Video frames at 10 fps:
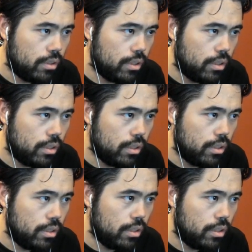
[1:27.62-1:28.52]

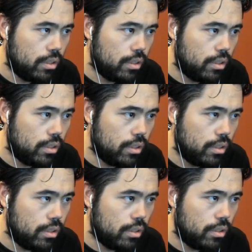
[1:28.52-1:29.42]

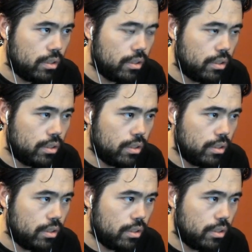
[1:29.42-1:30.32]
Nobody speaks.